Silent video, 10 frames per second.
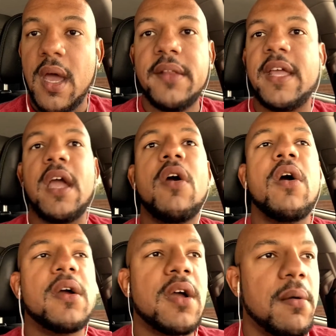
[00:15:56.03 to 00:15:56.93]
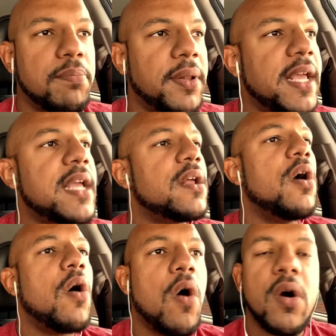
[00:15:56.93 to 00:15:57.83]
They are in complete
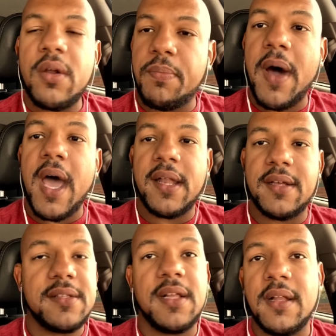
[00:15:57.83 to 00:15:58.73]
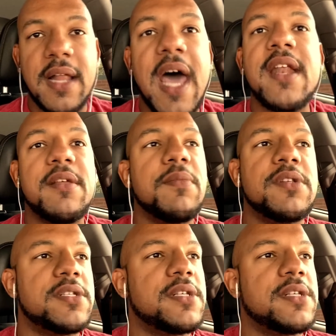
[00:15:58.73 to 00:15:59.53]
autopilot, and a lot of them are just